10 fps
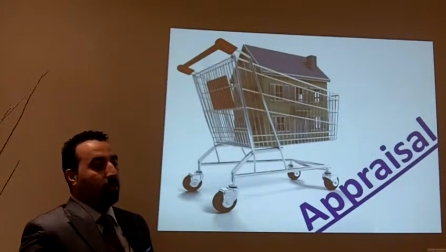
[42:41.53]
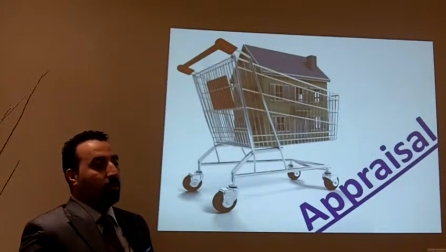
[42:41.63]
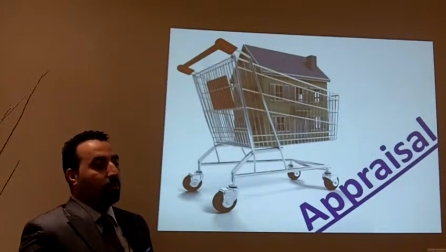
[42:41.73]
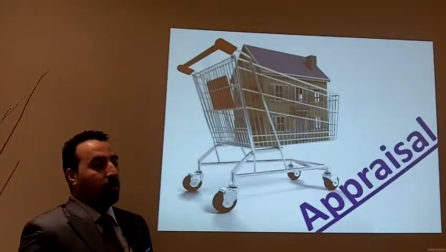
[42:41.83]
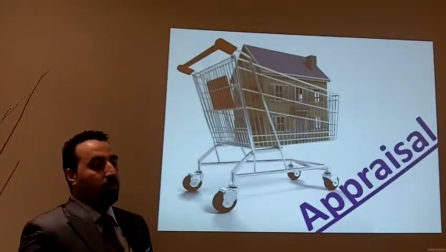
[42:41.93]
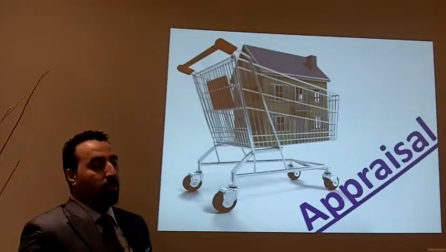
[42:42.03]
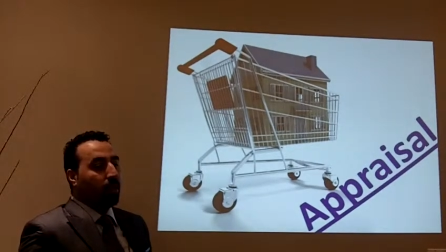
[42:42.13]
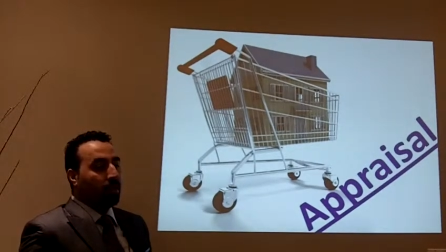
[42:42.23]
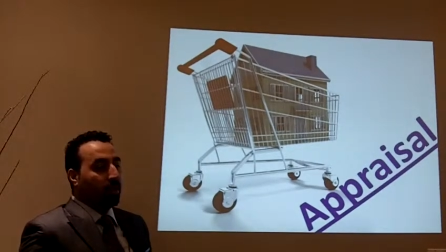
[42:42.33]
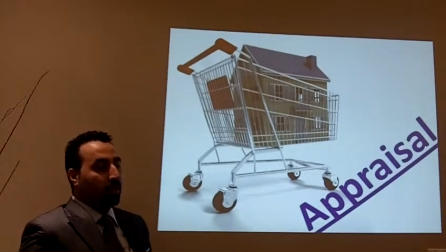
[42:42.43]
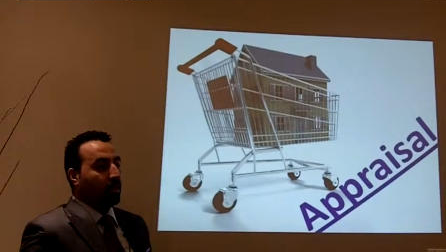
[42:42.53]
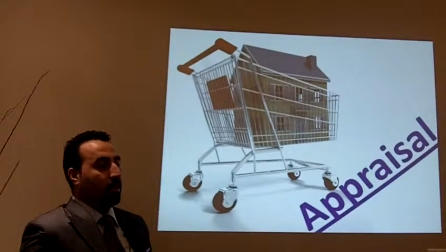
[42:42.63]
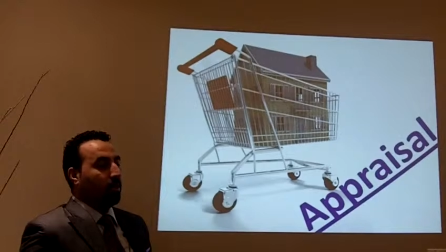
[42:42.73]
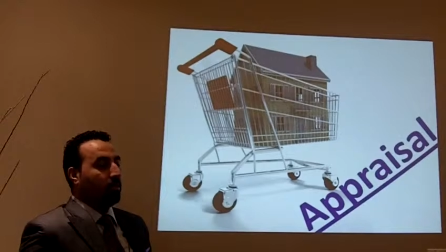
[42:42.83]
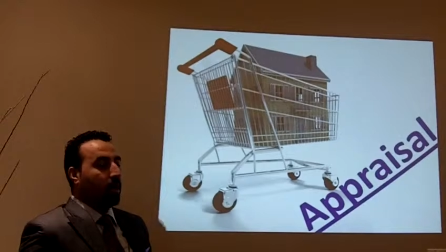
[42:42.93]
because in market
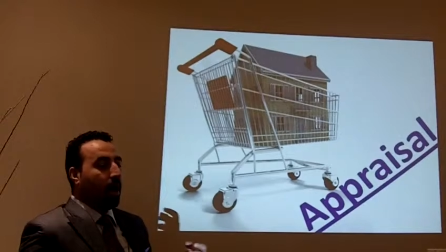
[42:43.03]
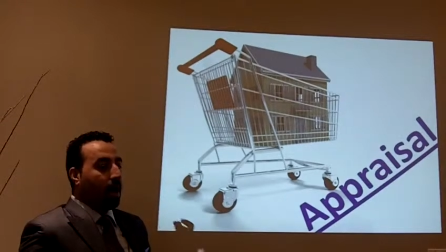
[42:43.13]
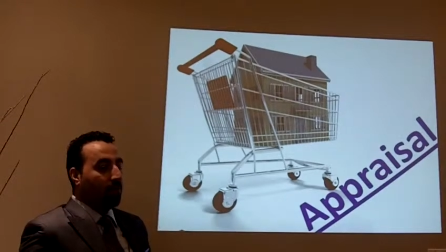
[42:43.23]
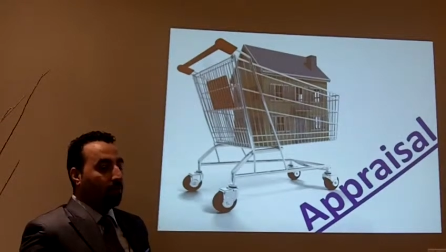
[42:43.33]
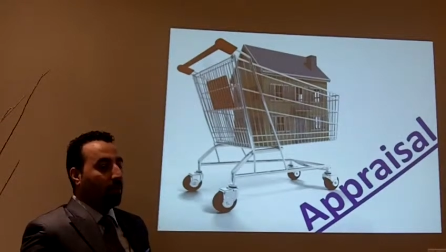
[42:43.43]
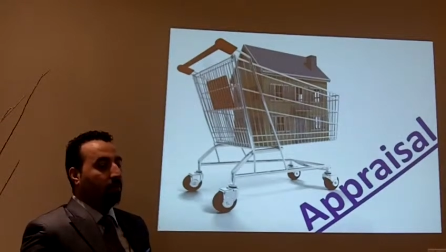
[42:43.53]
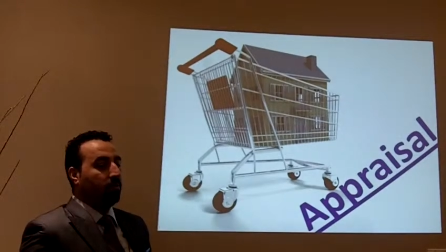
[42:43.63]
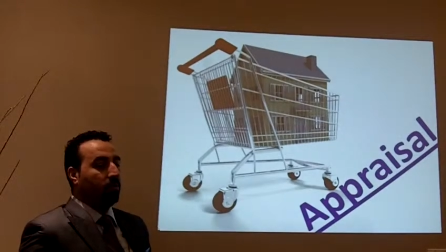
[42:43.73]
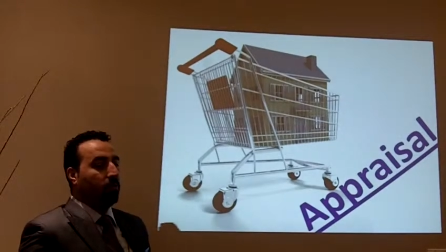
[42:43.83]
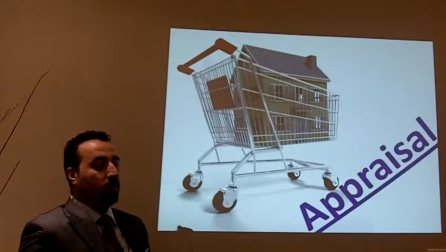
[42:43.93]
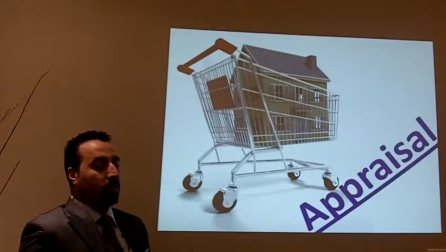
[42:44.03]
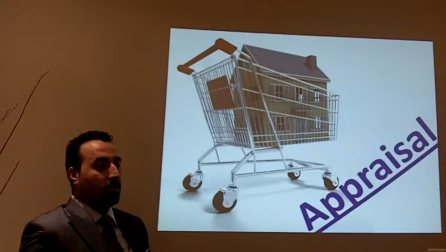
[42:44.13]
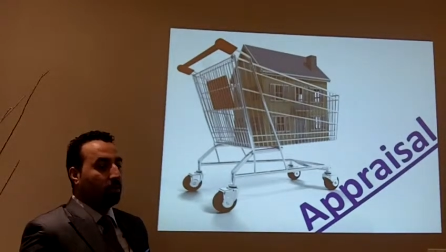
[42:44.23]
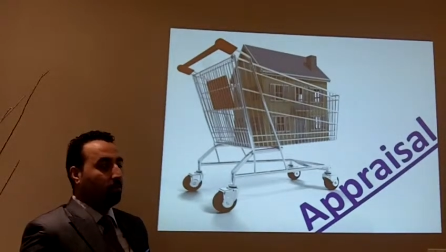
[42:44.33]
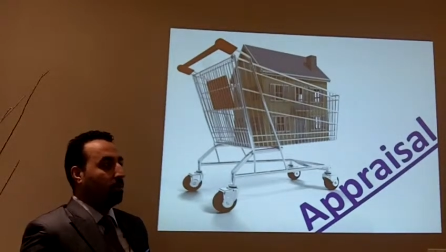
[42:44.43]
there is hype there is
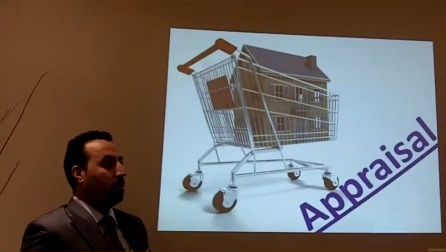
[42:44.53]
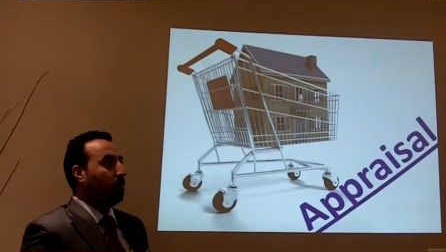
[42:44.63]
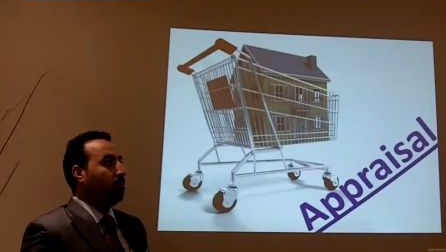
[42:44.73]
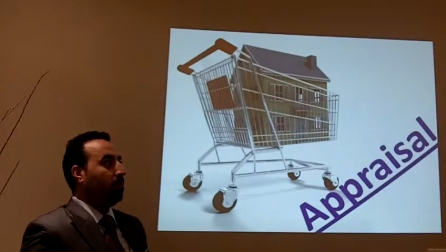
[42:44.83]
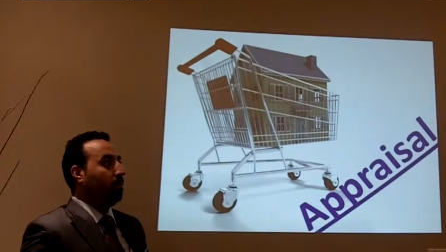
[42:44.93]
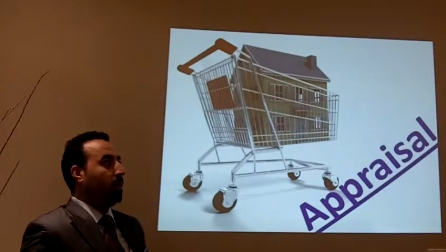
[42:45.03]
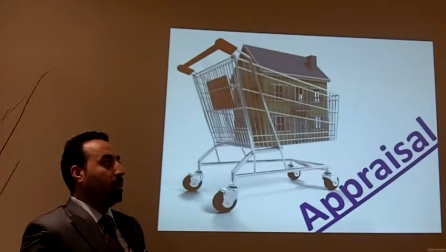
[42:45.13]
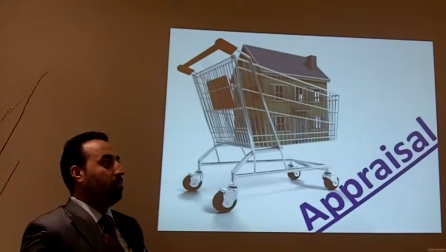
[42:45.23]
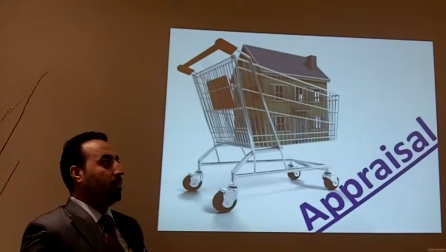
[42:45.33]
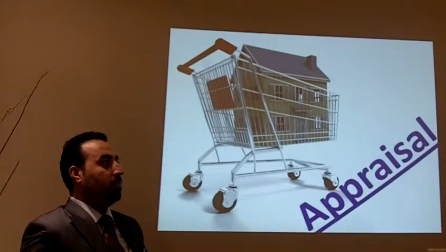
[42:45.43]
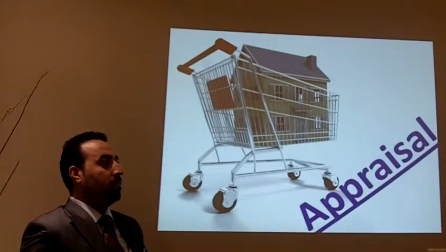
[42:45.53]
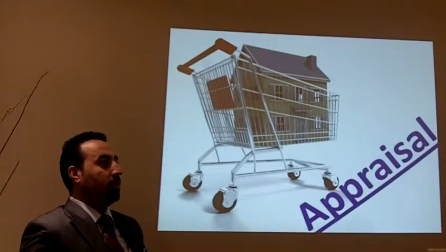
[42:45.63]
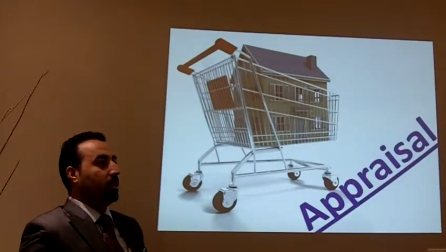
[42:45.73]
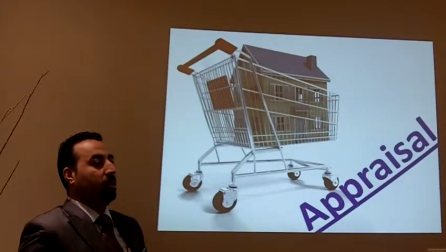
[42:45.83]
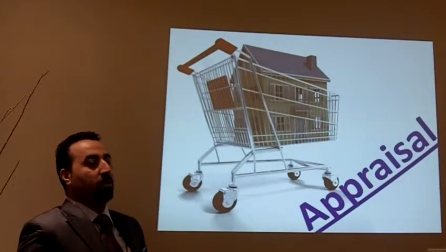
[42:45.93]
emotions people will buy because
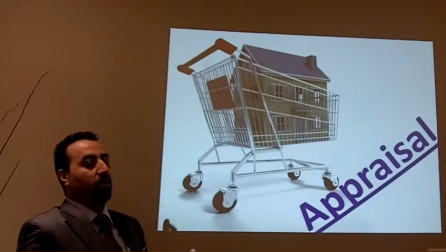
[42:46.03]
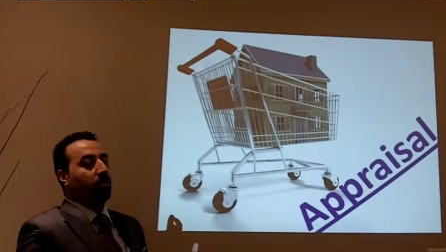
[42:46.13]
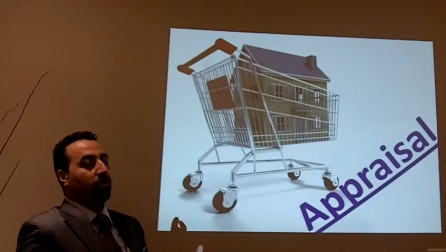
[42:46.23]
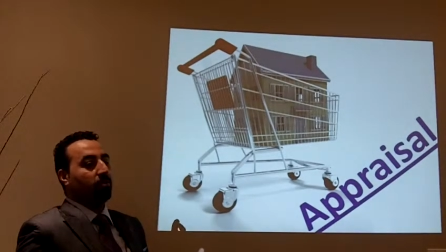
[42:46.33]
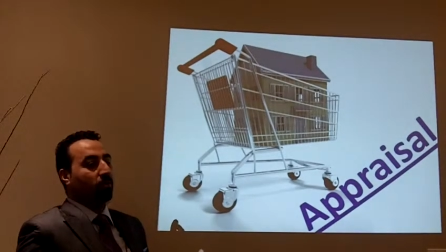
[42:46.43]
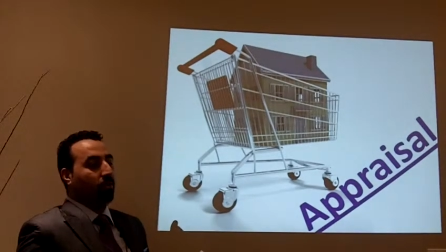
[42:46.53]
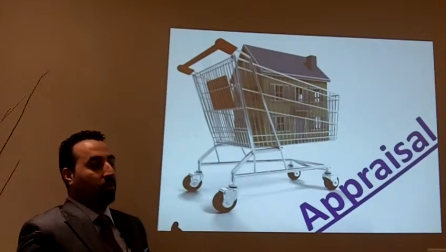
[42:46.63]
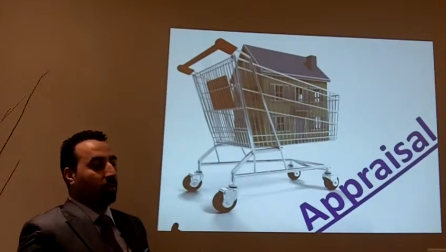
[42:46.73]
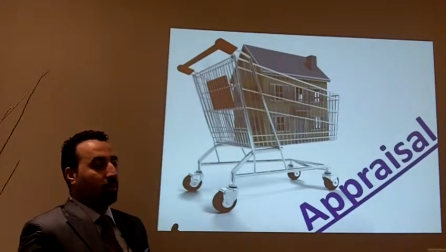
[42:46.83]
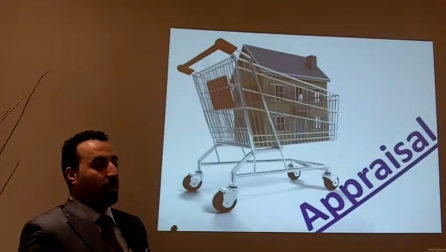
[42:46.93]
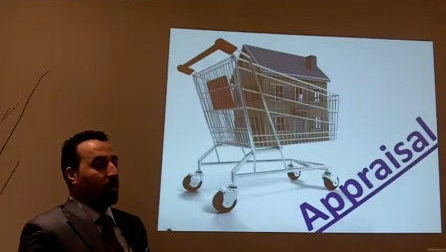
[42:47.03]
the kitchen looks so good